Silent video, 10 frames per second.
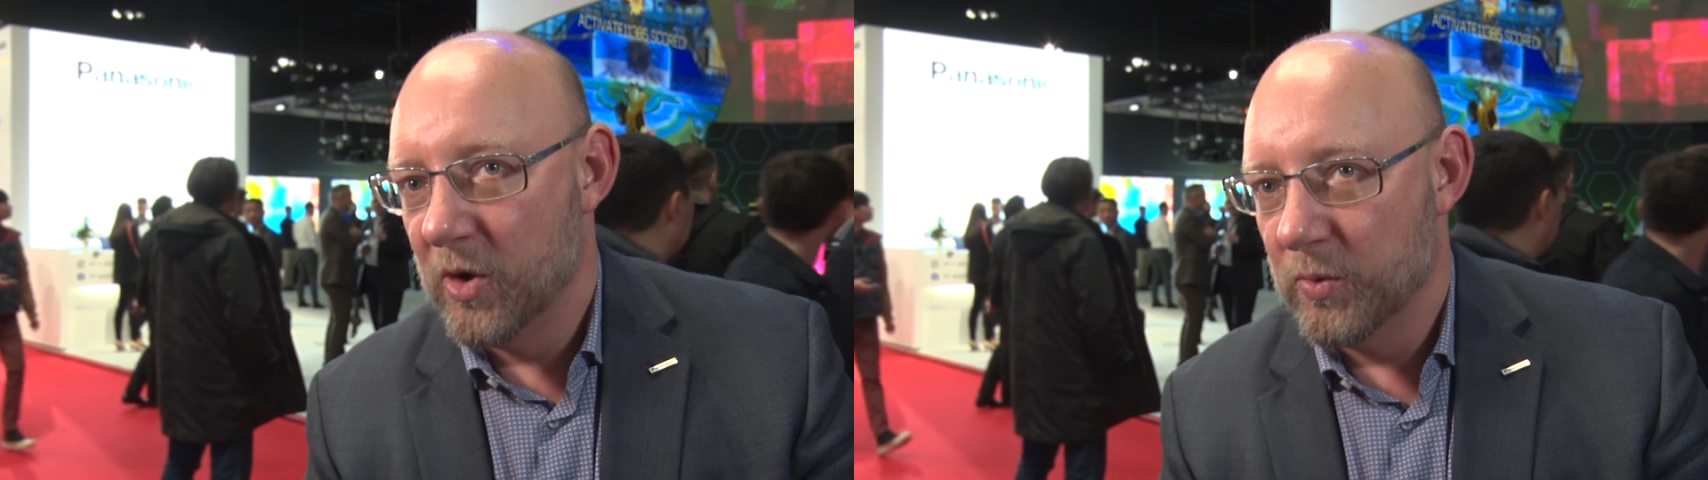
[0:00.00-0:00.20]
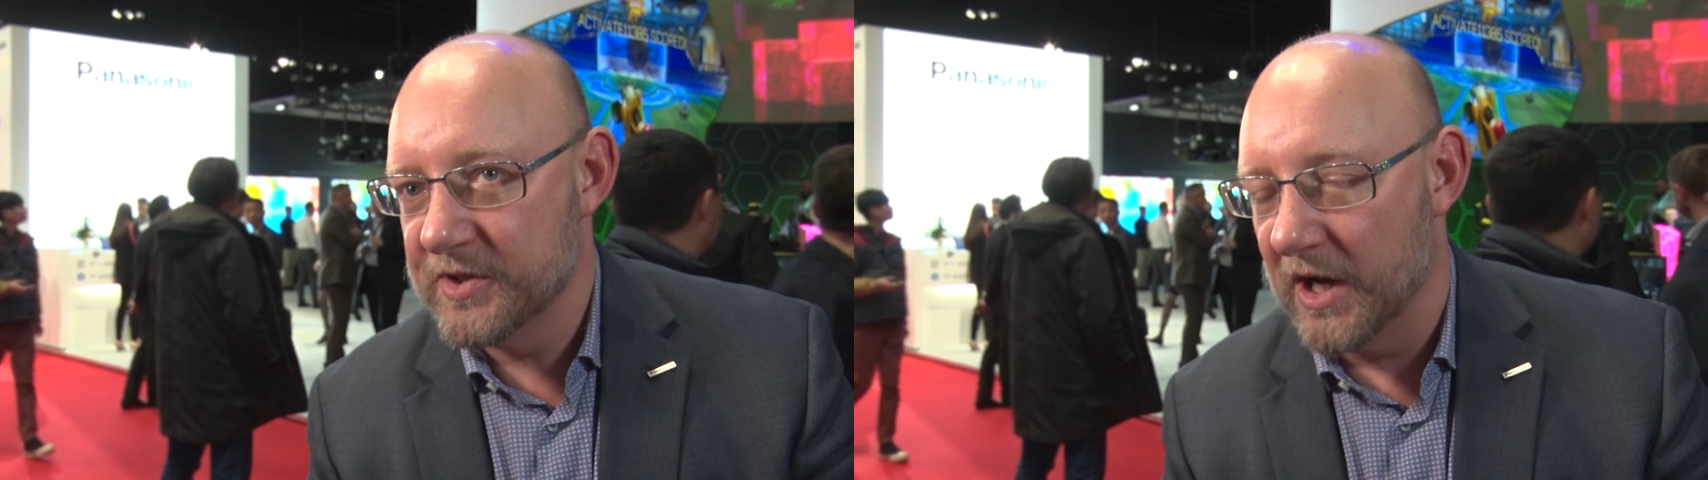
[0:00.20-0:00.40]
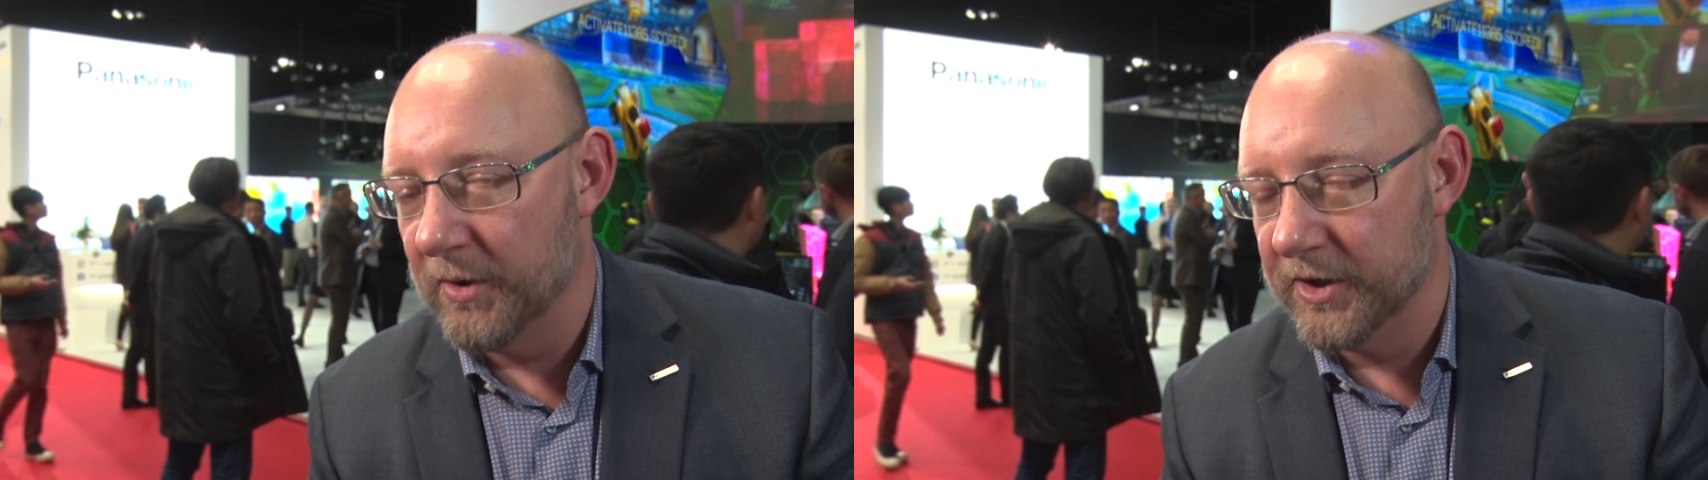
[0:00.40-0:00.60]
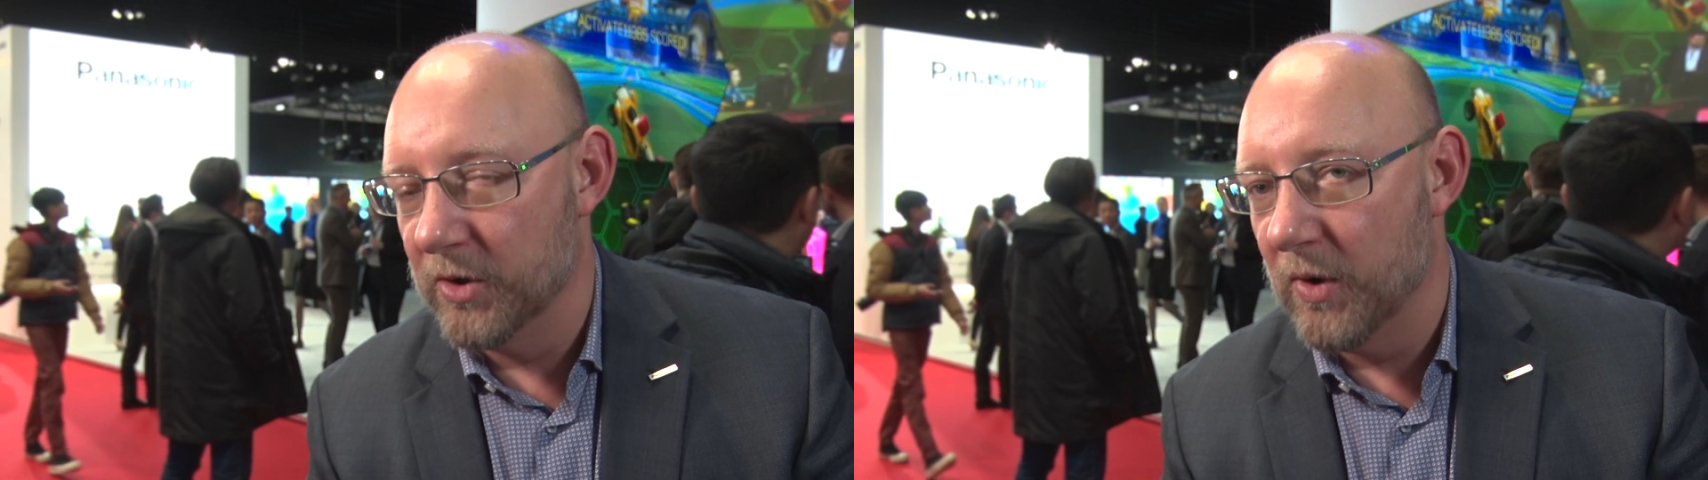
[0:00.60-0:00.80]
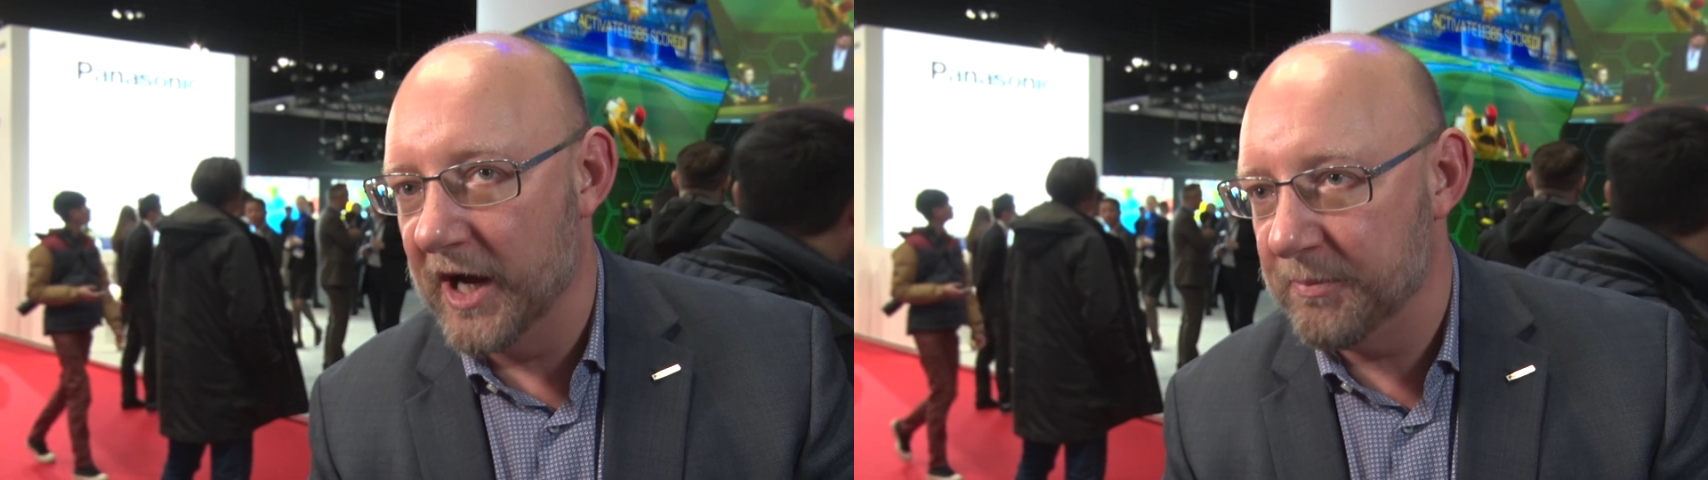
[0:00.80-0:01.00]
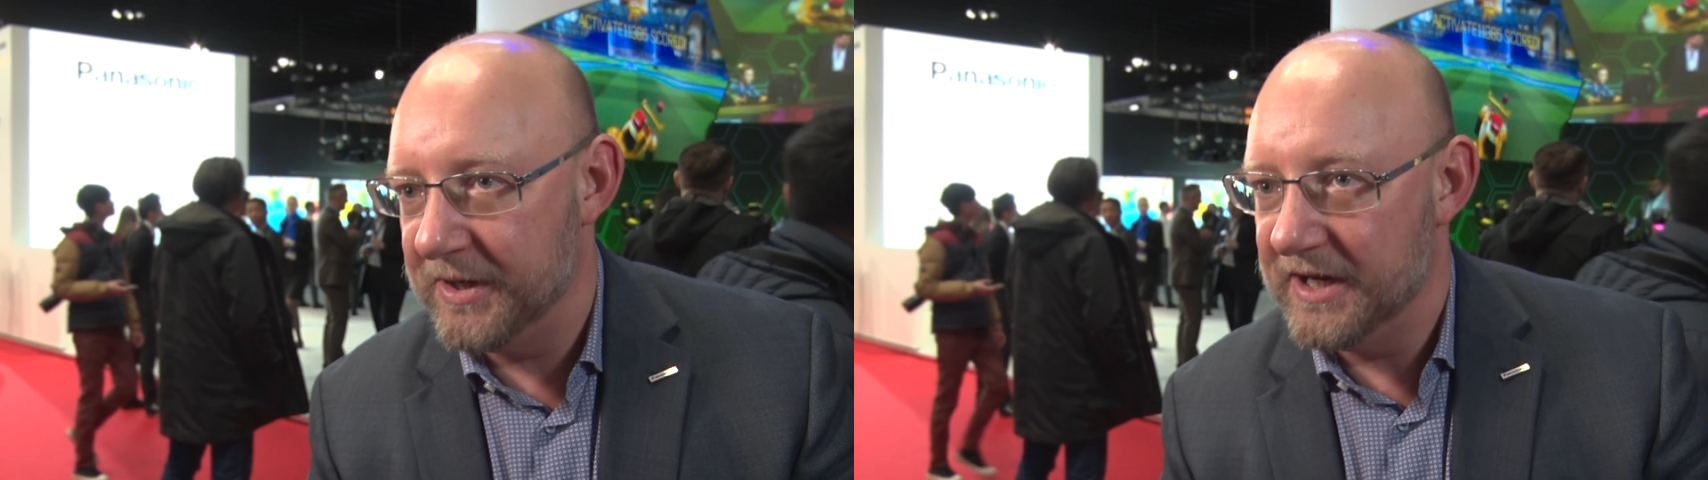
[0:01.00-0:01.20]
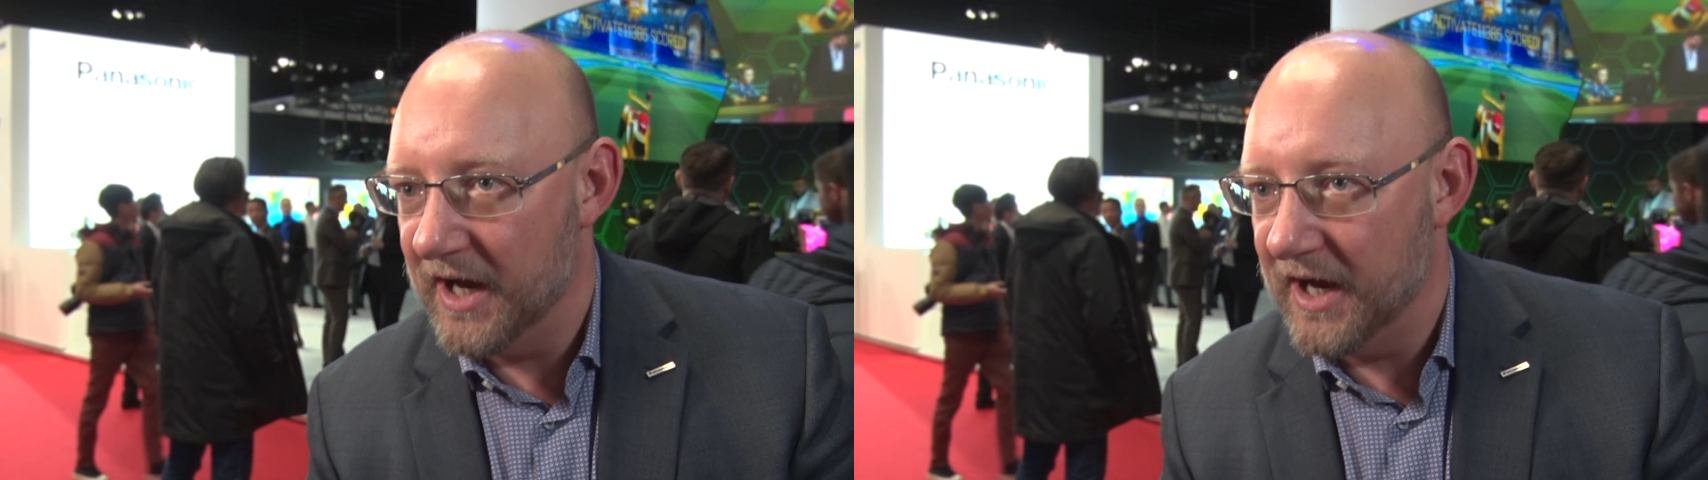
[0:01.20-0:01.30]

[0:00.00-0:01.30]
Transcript: with our new IP